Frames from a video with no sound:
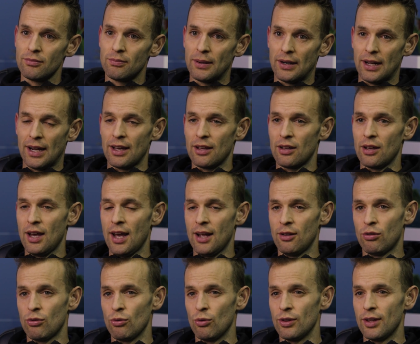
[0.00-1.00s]
But I
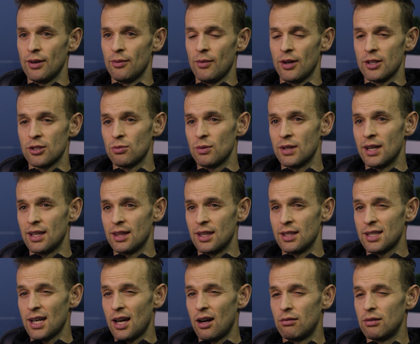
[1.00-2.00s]
had thought that once we hit the
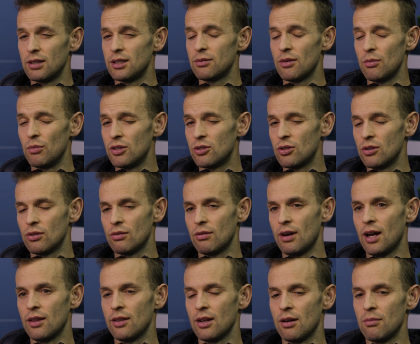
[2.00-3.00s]
tailwind, when we turned
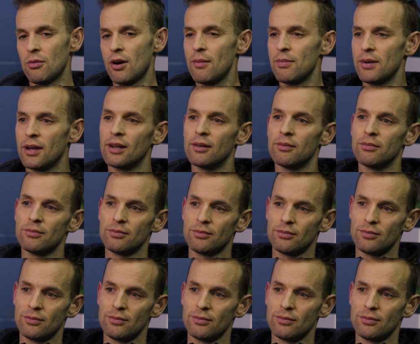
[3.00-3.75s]
around, that I might be able to